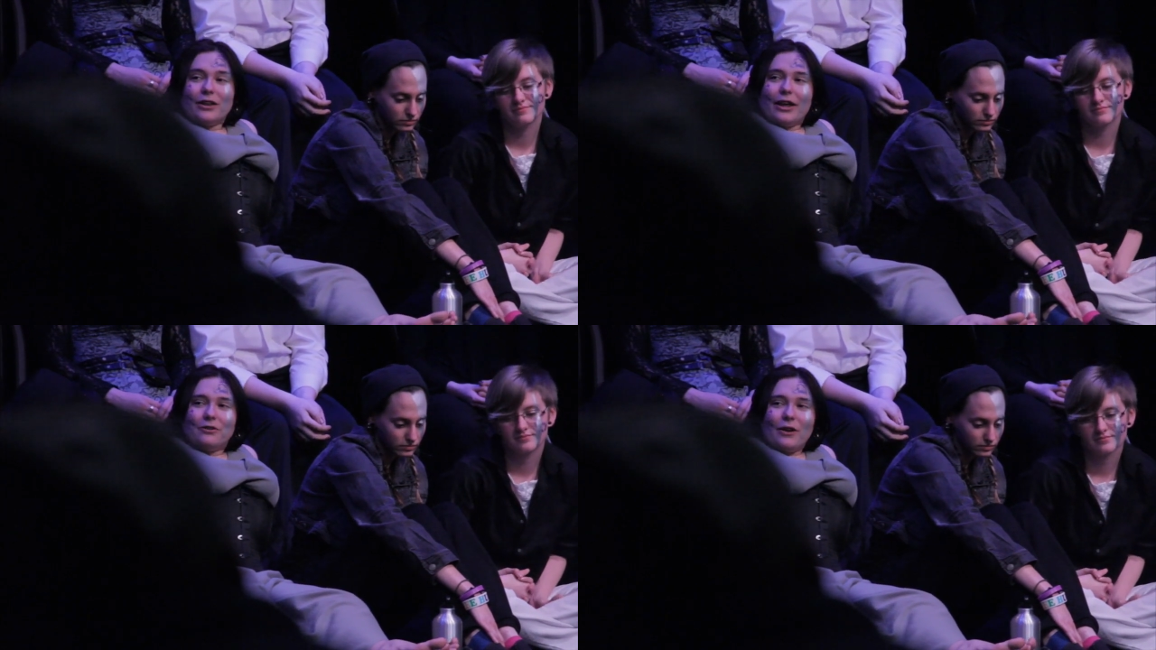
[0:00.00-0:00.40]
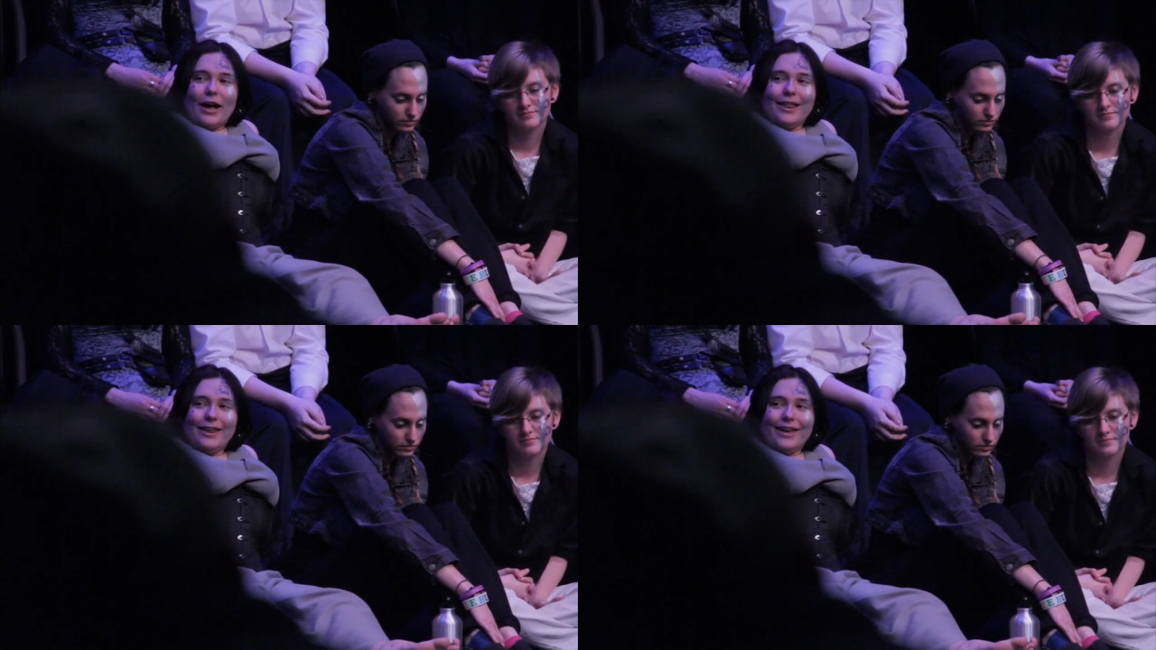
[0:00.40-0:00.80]
Speaker 1: like
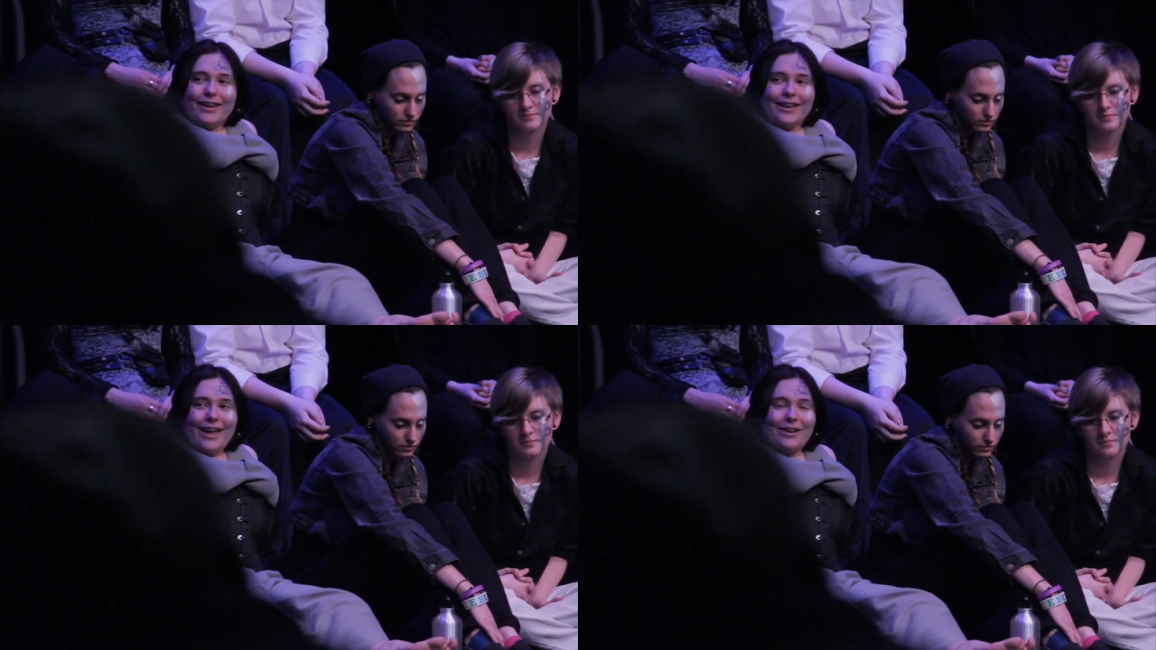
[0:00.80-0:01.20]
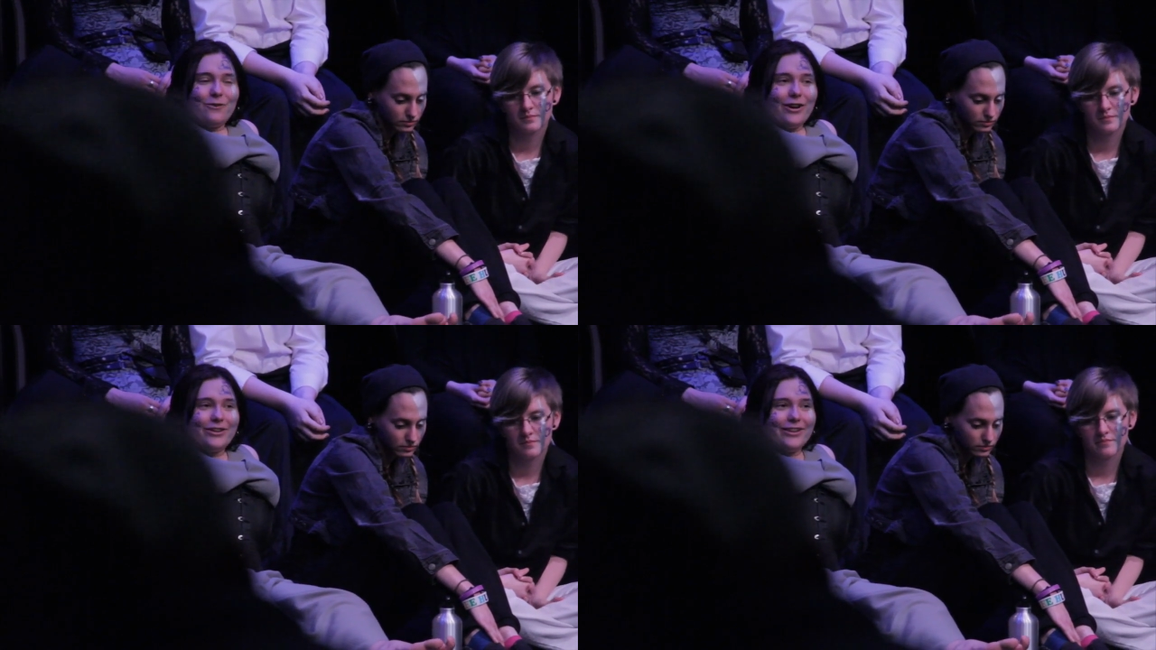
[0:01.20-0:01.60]
Riley
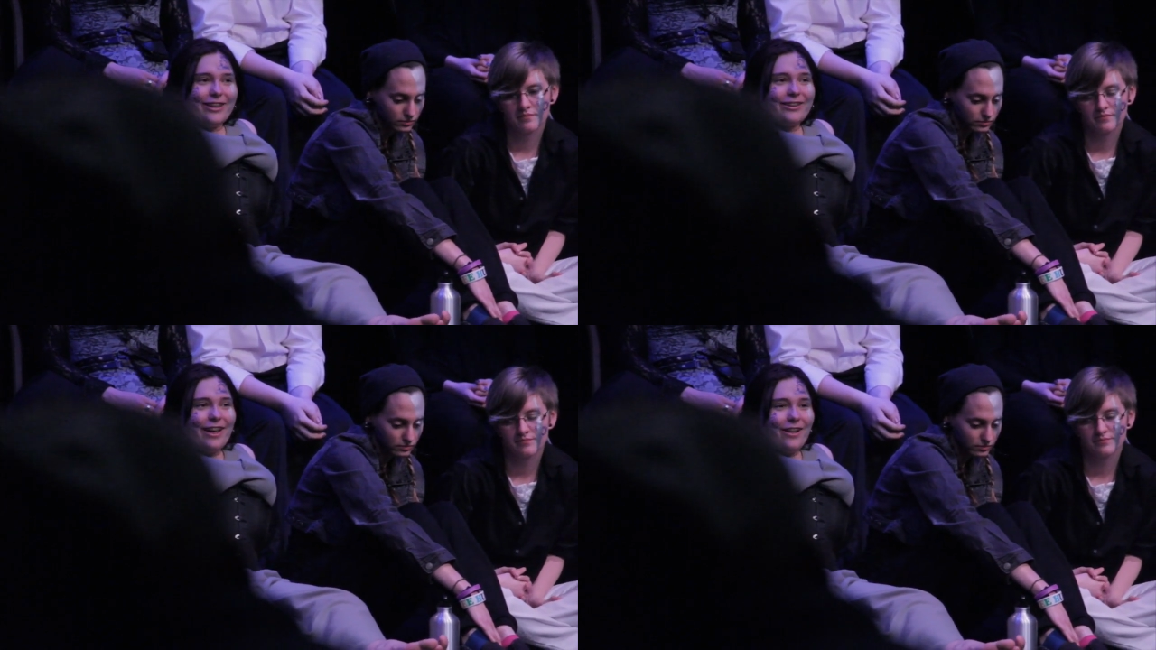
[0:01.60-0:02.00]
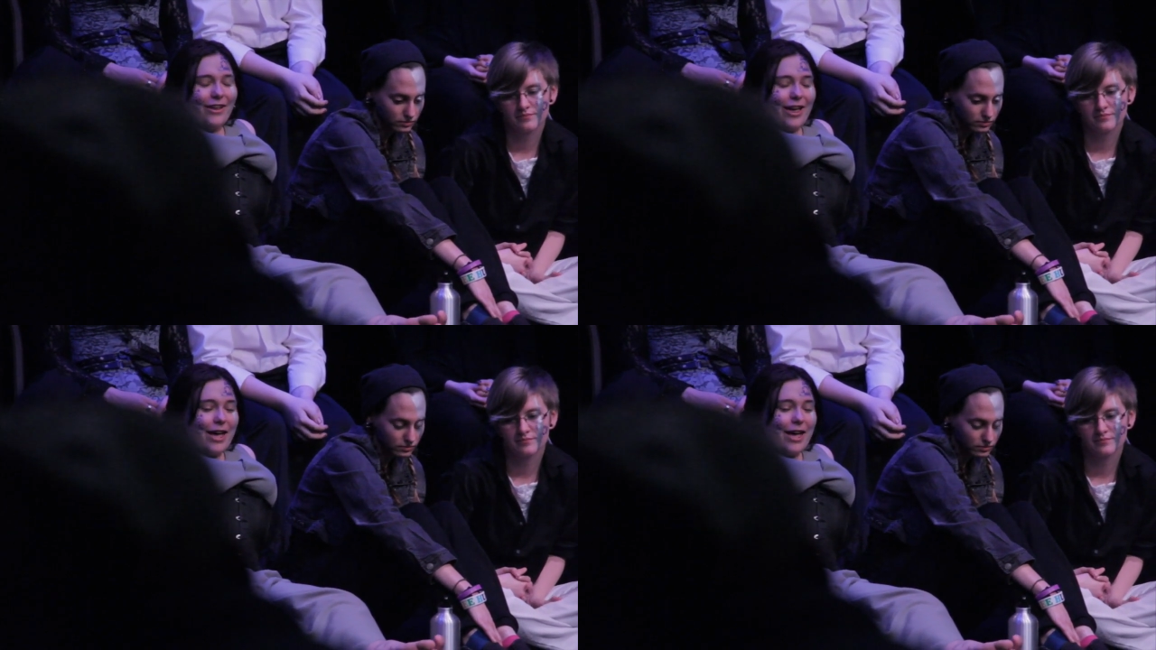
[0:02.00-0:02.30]
and want to tell